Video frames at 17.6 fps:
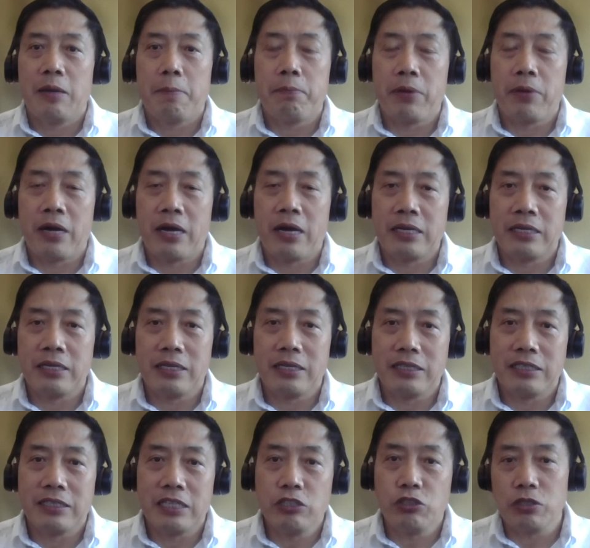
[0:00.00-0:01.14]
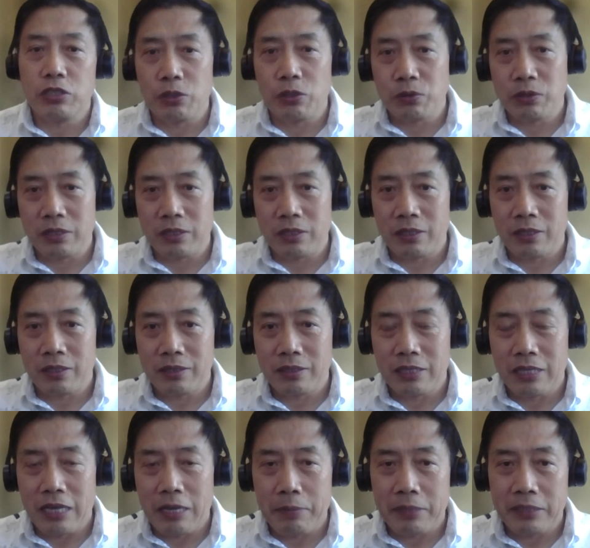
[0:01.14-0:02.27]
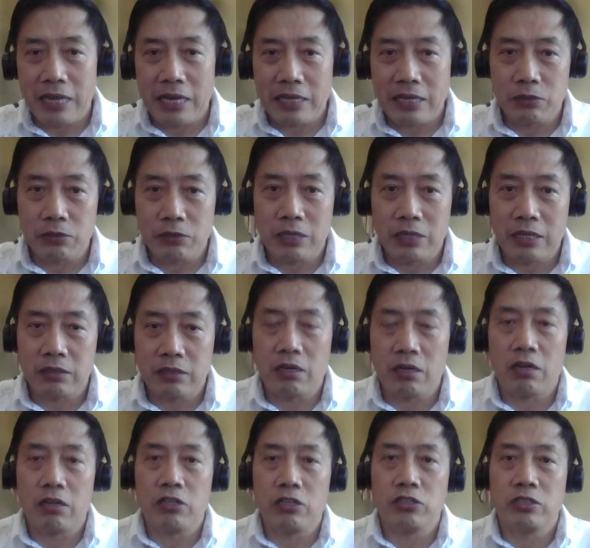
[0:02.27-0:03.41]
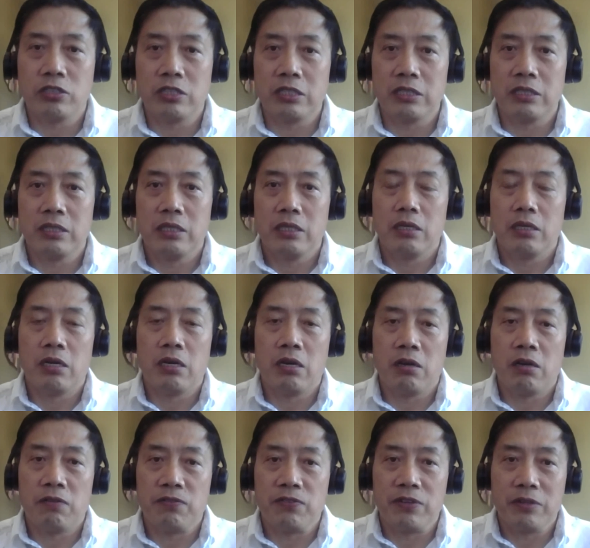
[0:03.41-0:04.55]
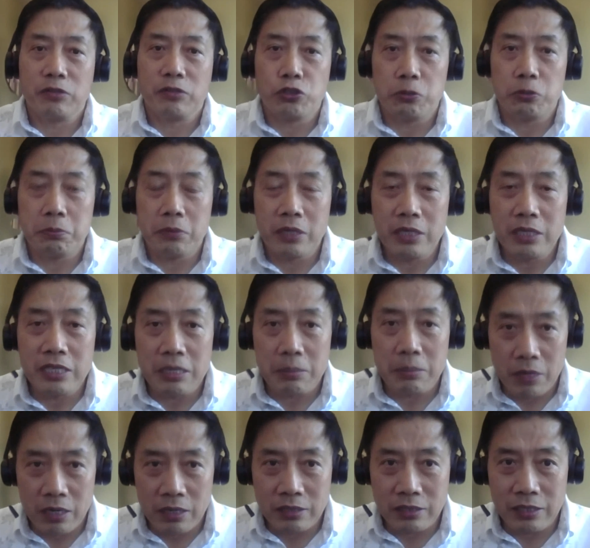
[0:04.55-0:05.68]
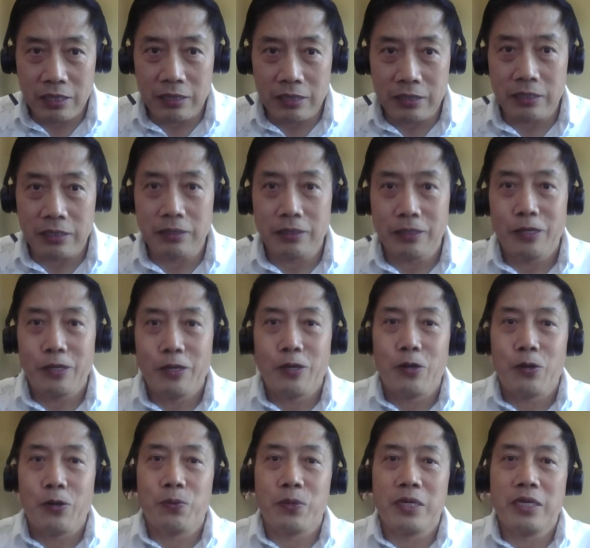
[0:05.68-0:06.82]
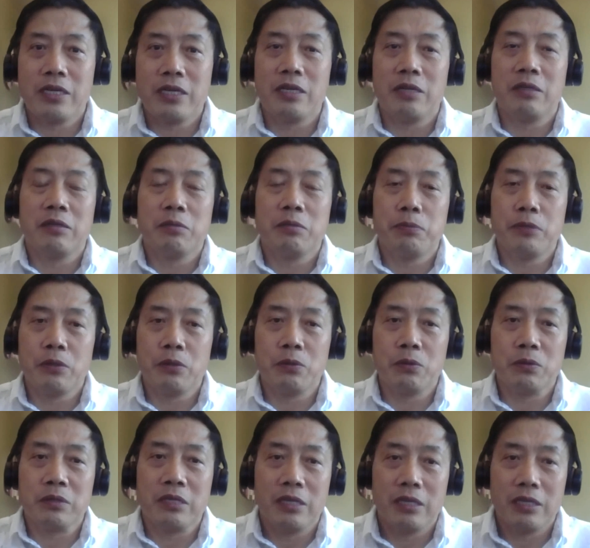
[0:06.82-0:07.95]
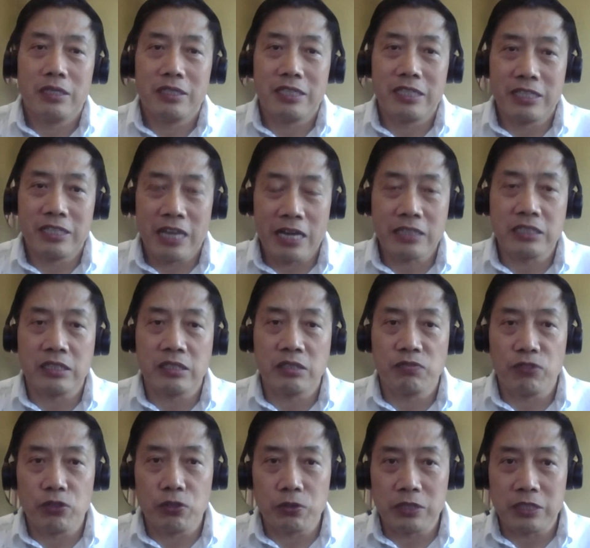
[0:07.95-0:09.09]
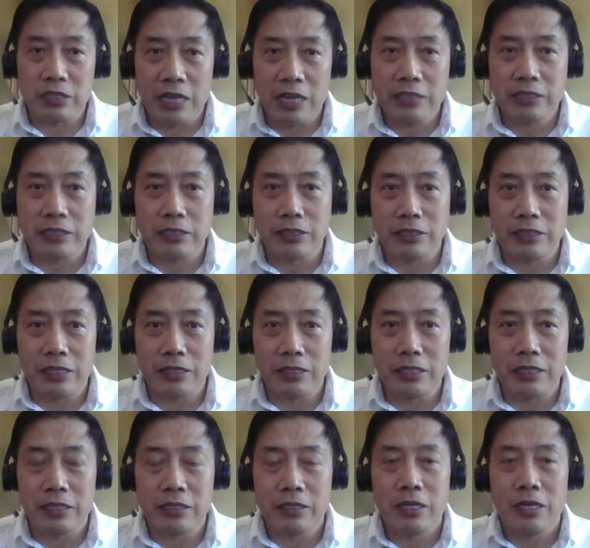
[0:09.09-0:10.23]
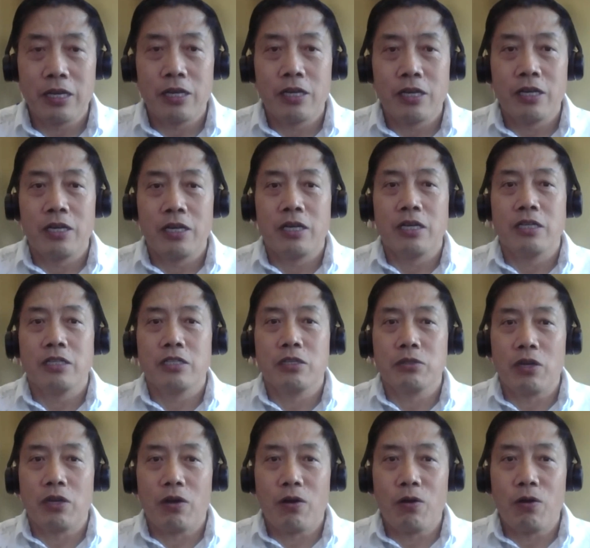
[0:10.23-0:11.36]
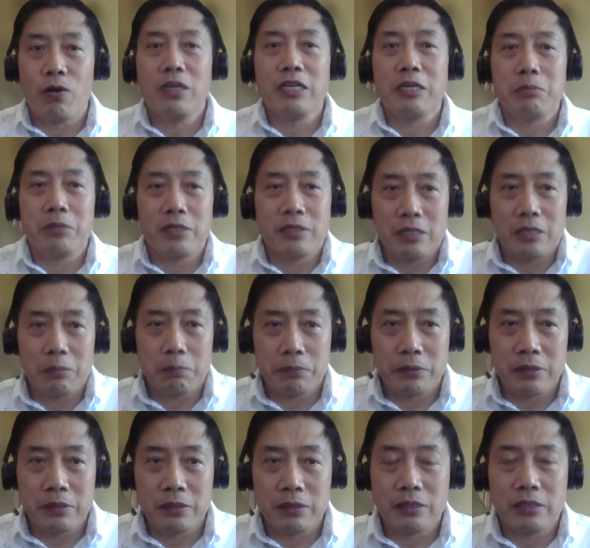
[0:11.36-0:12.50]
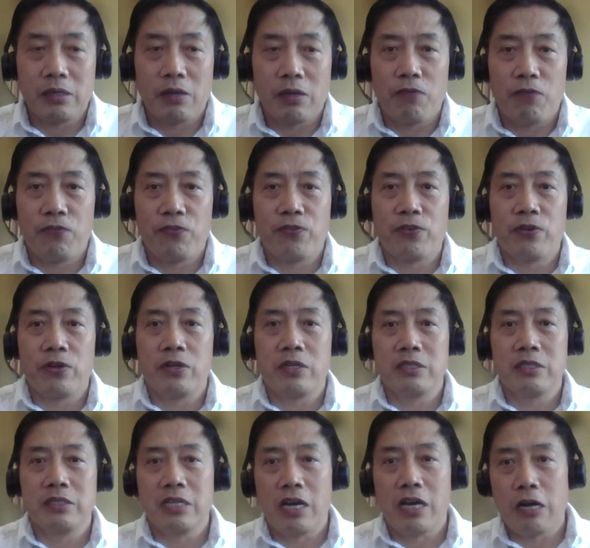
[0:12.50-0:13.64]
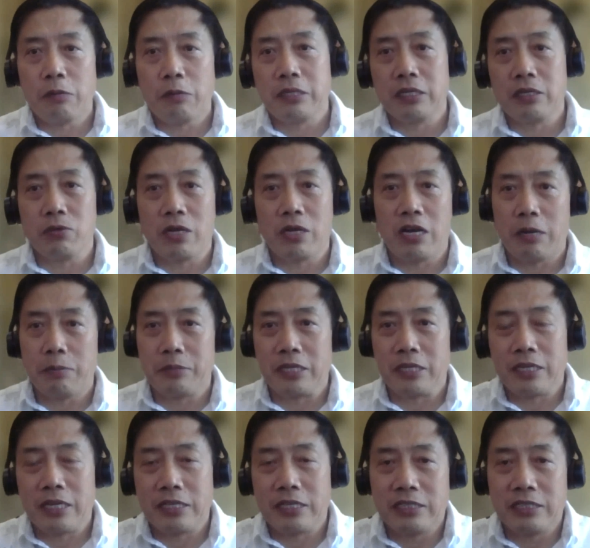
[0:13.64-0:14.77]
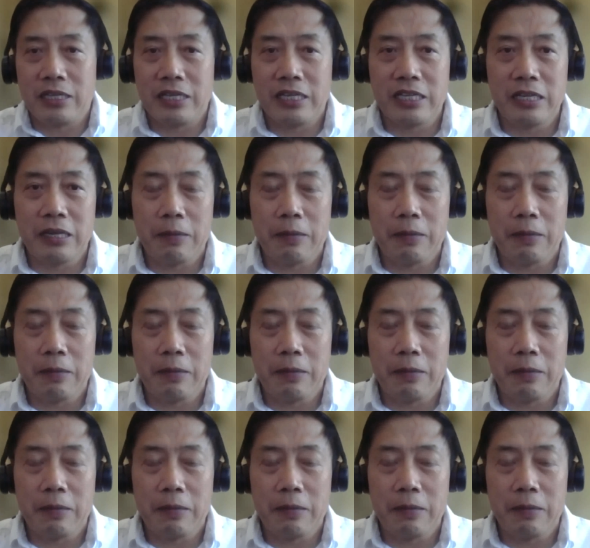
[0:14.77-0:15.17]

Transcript: by introducing the epitaxial technology of germanium on silicon. We can build detectors, photo detectors in there. So the only missing piece for the optical communication key